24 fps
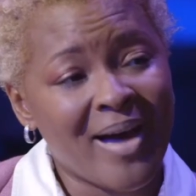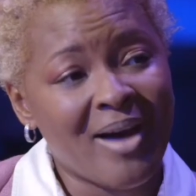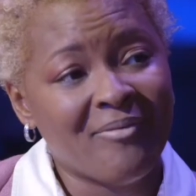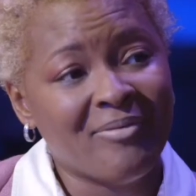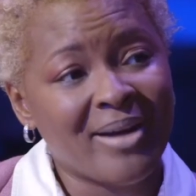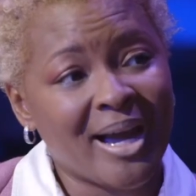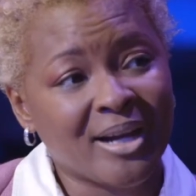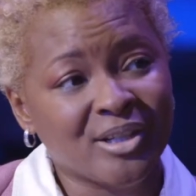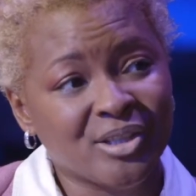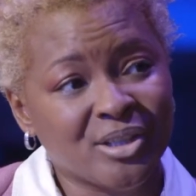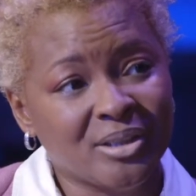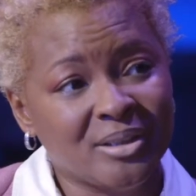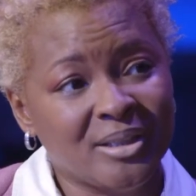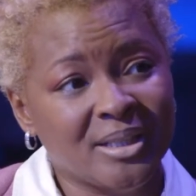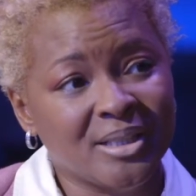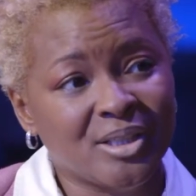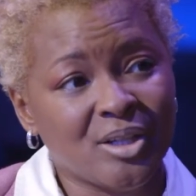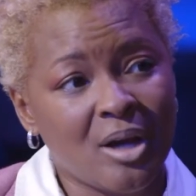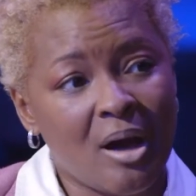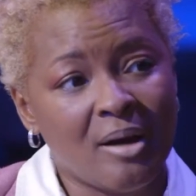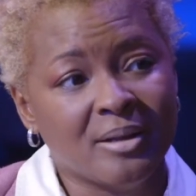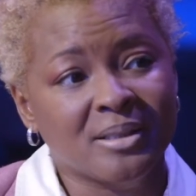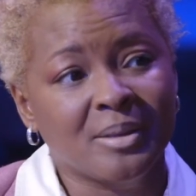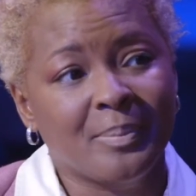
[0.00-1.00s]
I've actually
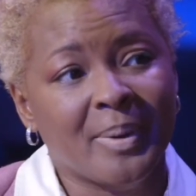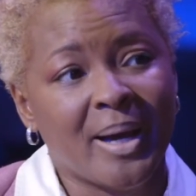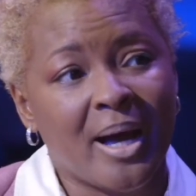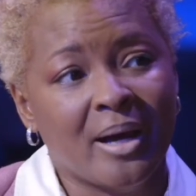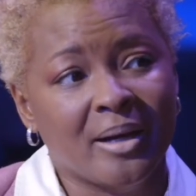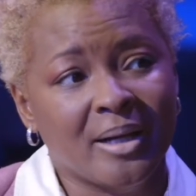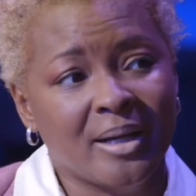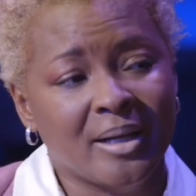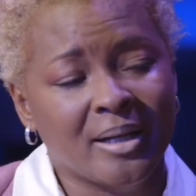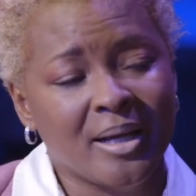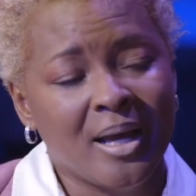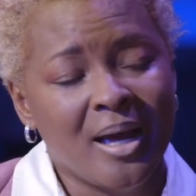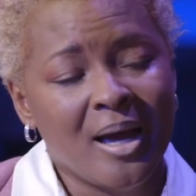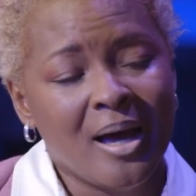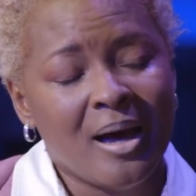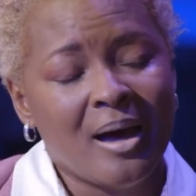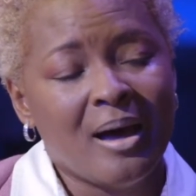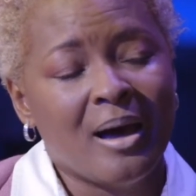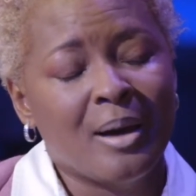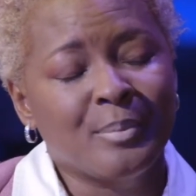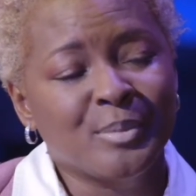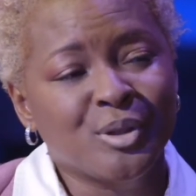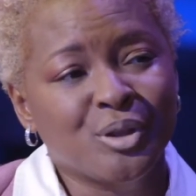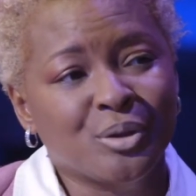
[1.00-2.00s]
talked about it
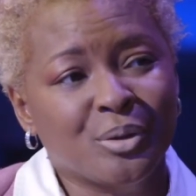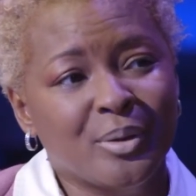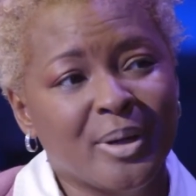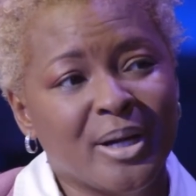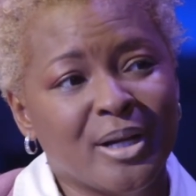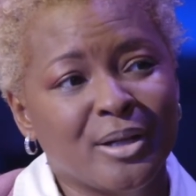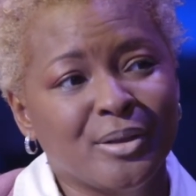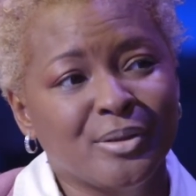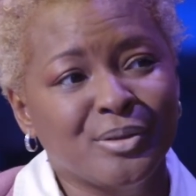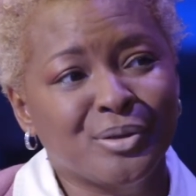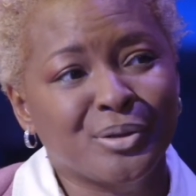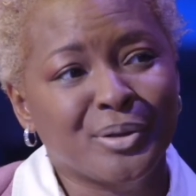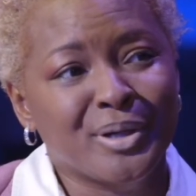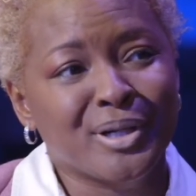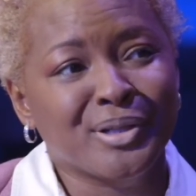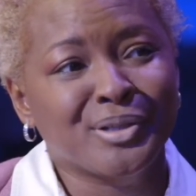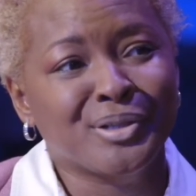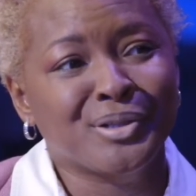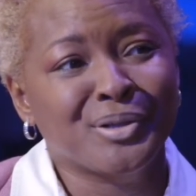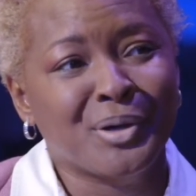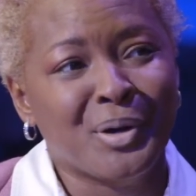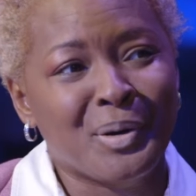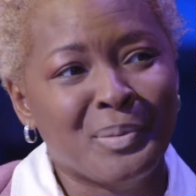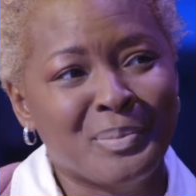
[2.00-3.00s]
during
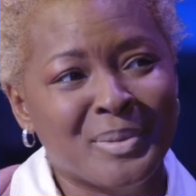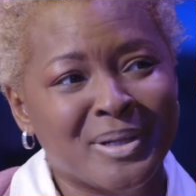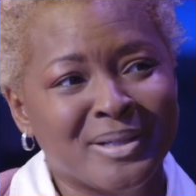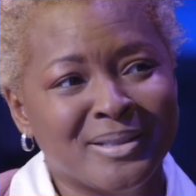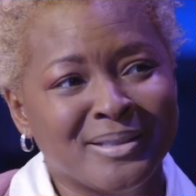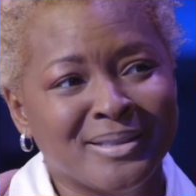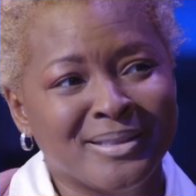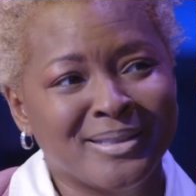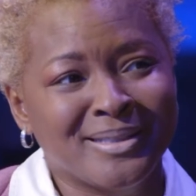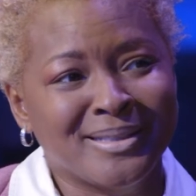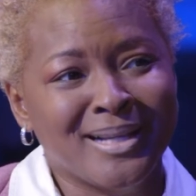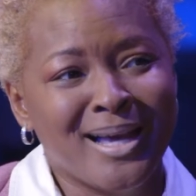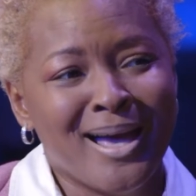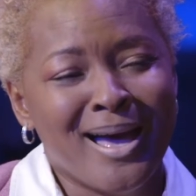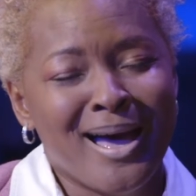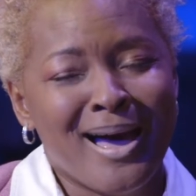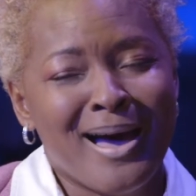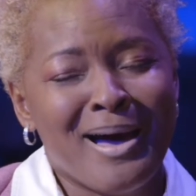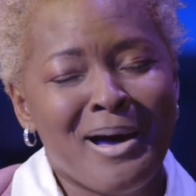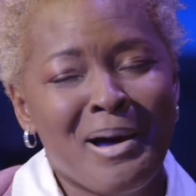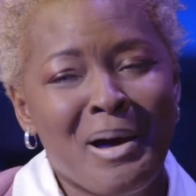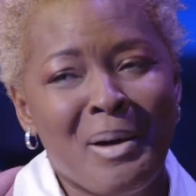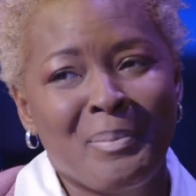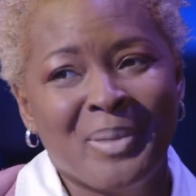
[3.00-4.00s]
sermons
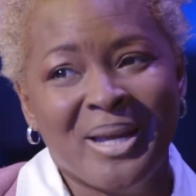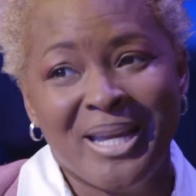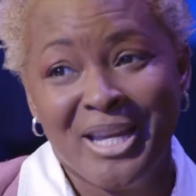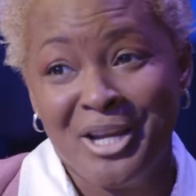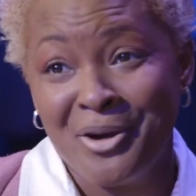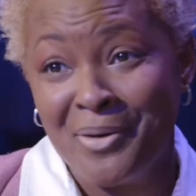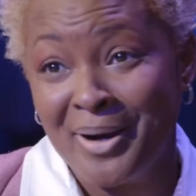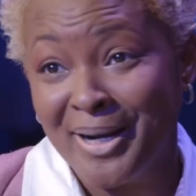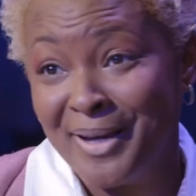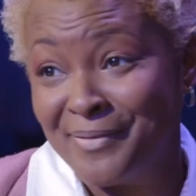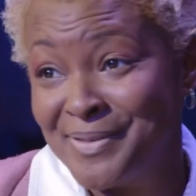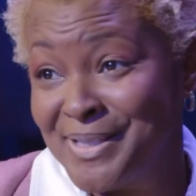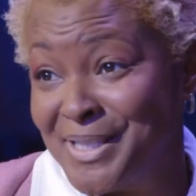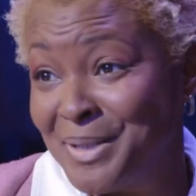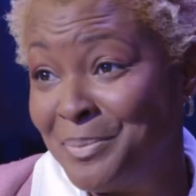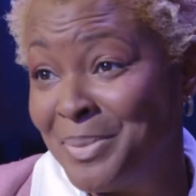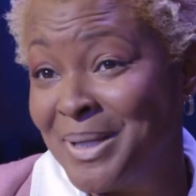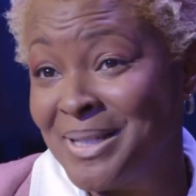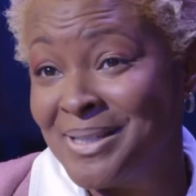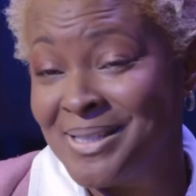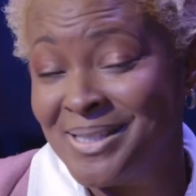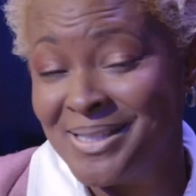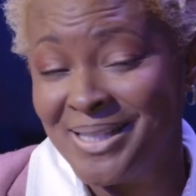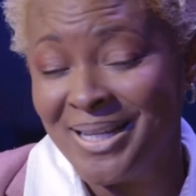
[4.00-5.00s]
here at
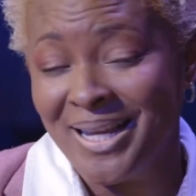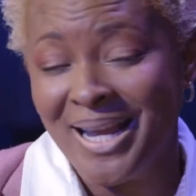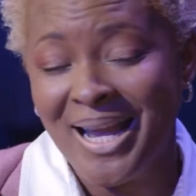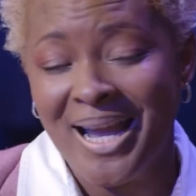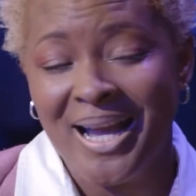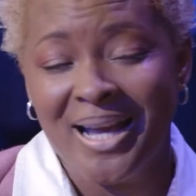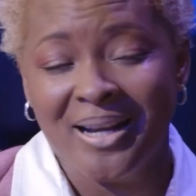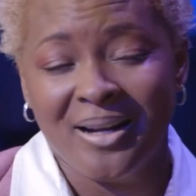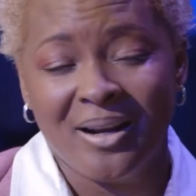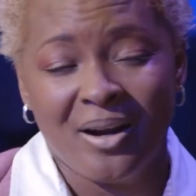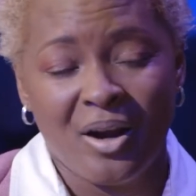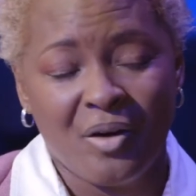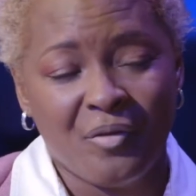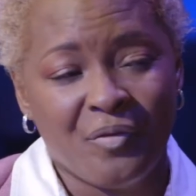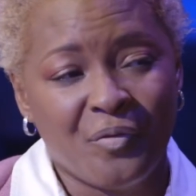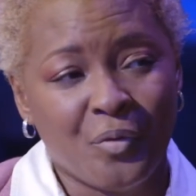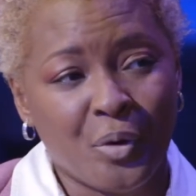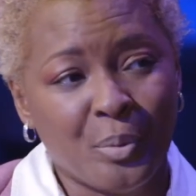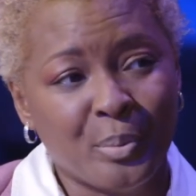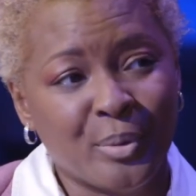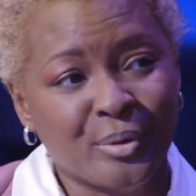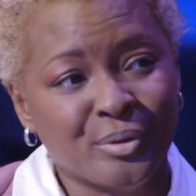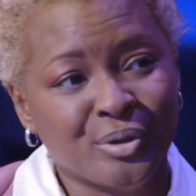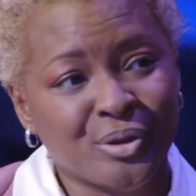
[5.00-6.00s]
FCBC and at our
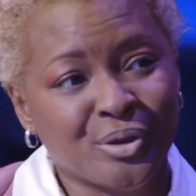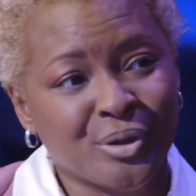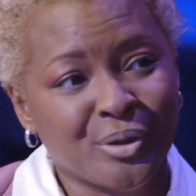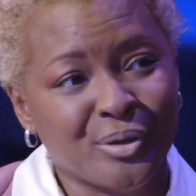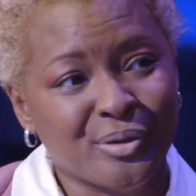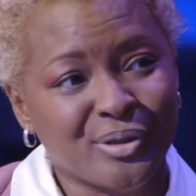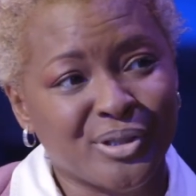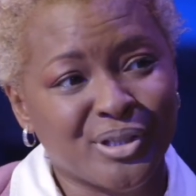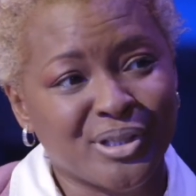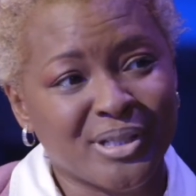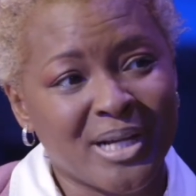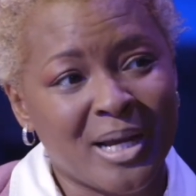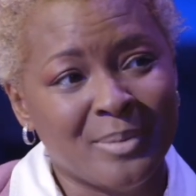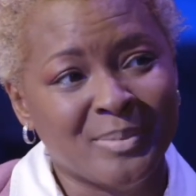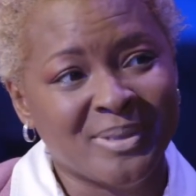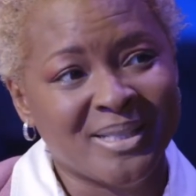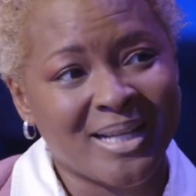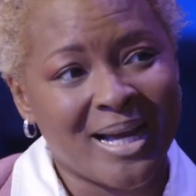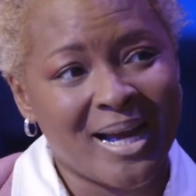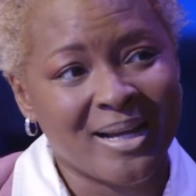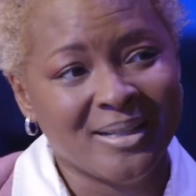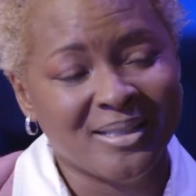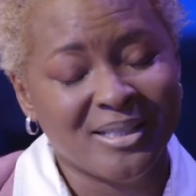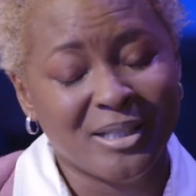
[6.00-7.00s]
former church,
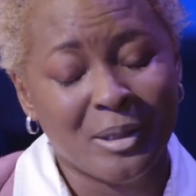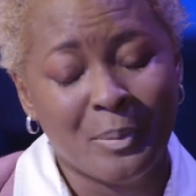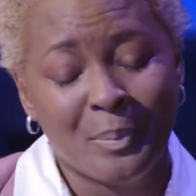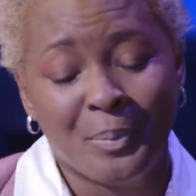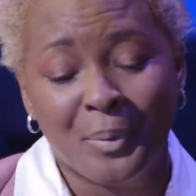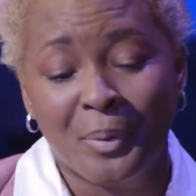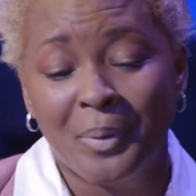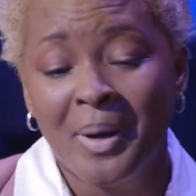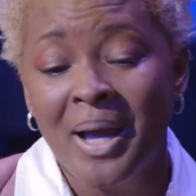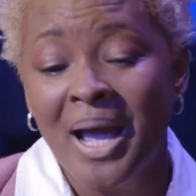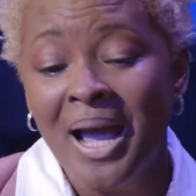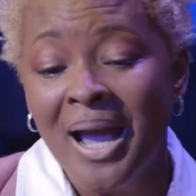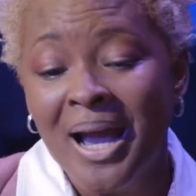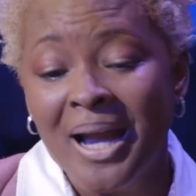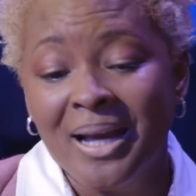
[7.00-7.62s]
Zion Temple.